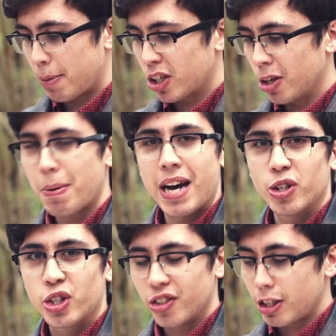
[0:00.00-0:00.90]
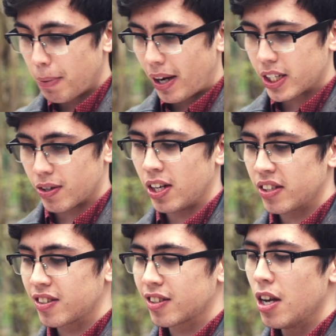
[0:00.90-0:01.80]
My good pal John D. Barker
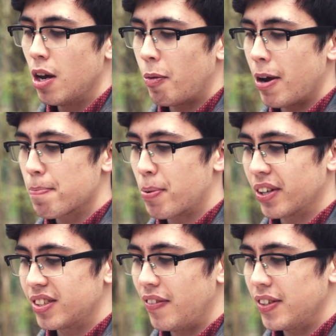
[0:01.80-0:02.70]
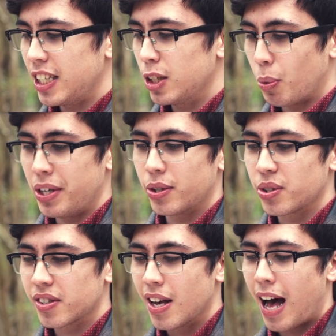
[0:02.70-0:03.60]
asks, when productivity
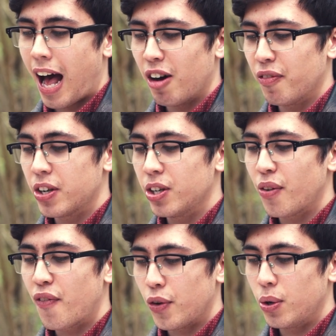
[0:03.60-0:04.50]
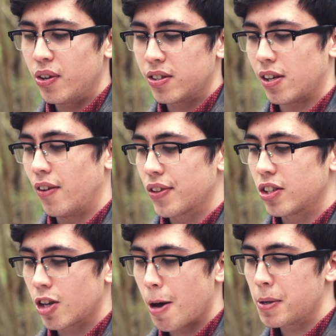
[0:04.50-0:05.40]
dwindles, how often do food solve the
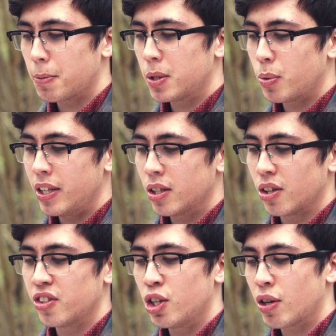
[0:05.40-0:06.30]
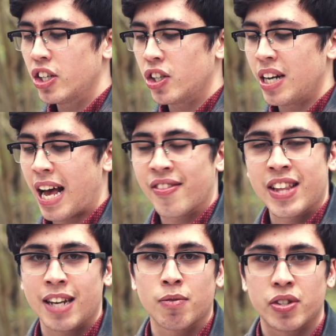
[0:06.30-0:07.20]
skirmish between concentration and
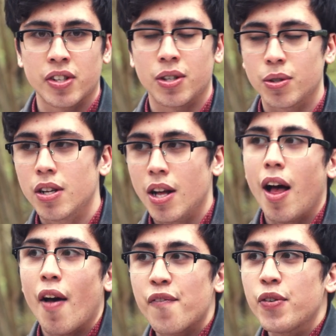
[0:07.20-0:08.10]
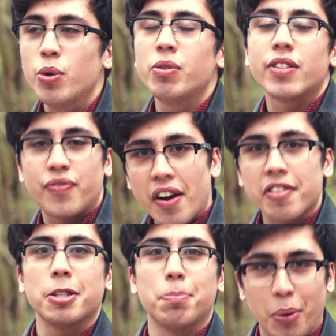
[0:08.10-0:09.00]
the end result? Food is
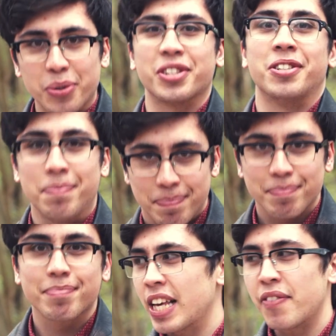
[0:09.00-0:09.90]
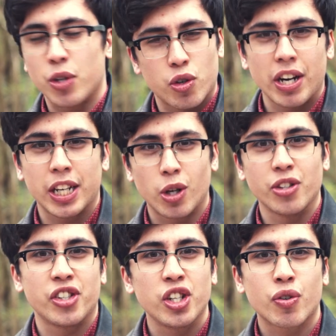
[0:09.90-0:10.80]
very important, but generally if you're trying to
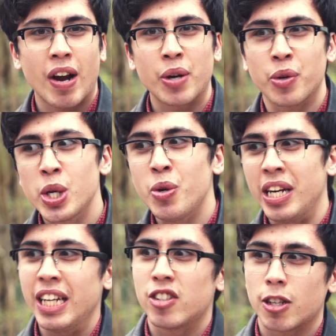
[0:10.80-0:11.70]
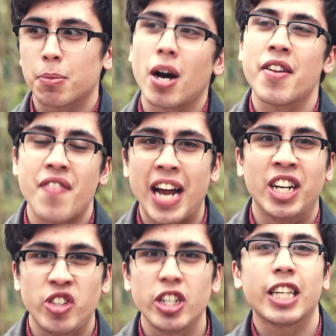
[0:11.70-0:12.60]
concentrate or you need some kind of
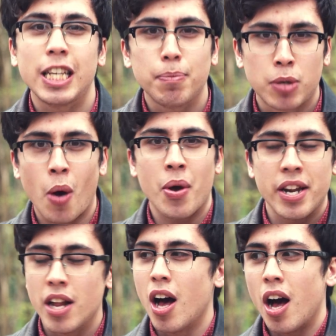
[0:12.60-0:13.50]
energy to keep going,